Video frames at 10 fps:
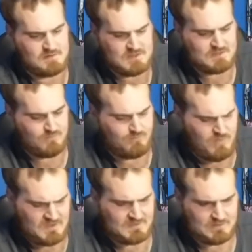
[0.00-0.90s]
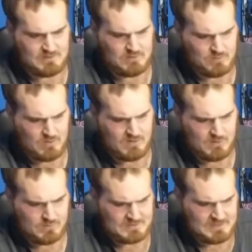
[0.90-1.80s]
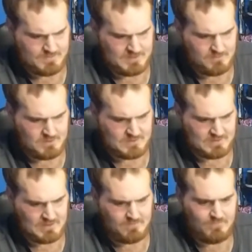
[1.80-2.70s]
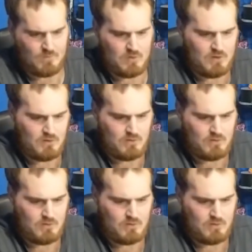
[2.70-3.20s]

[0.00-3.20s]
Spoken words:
this is basically one of the only steps that I'm using the knife for.